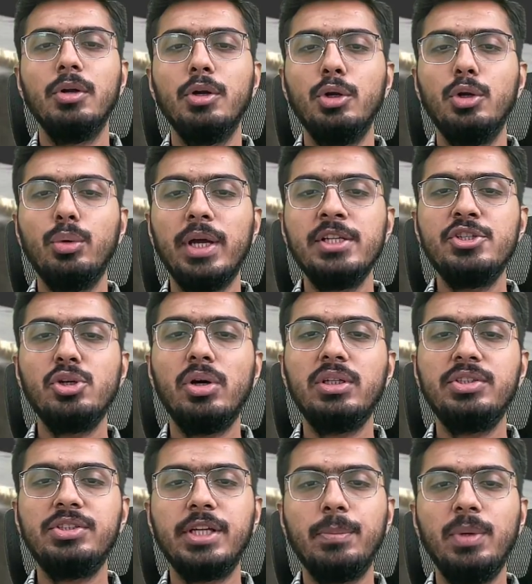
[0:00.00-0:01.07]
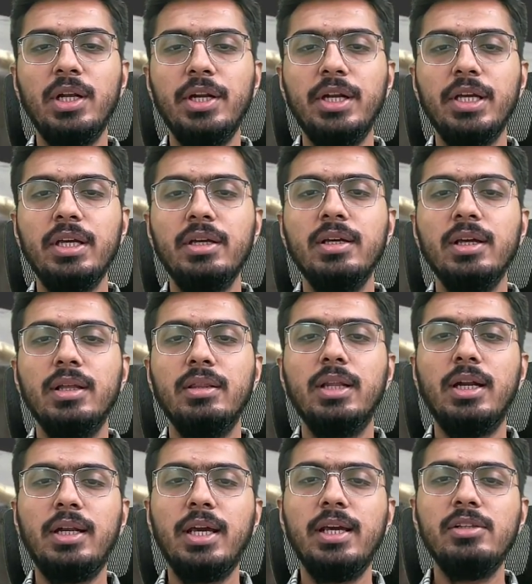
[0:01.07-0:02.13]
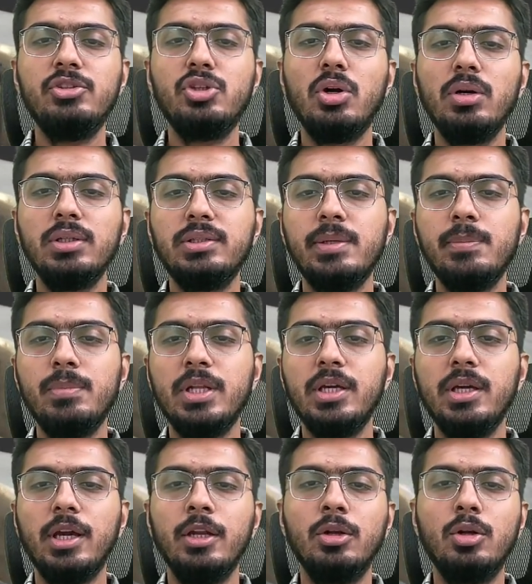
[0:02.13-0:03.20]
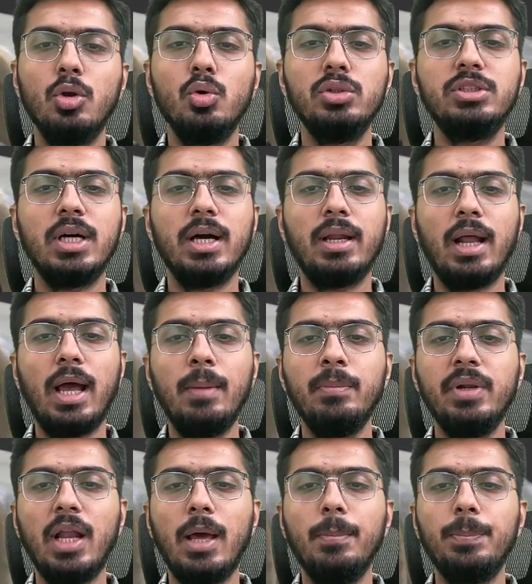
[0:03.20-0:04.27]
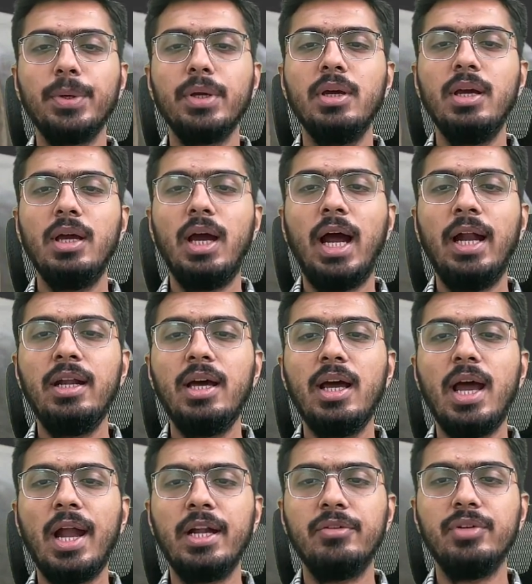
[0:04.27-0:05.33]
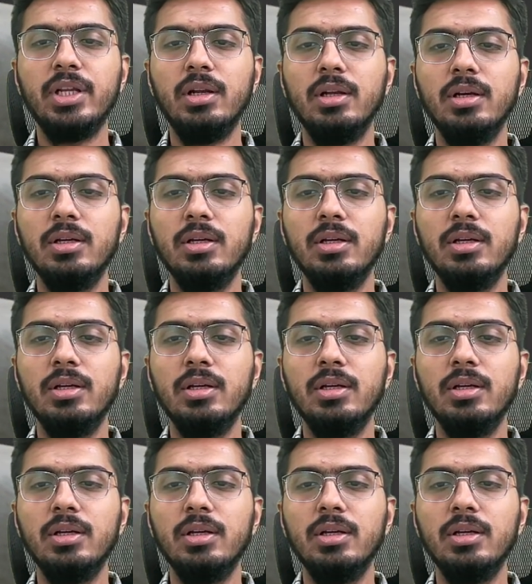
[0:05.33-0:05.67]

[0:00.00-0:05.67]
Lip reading: To ensure stability, the tailstock assembly includes a ram clamp and a hand wheel.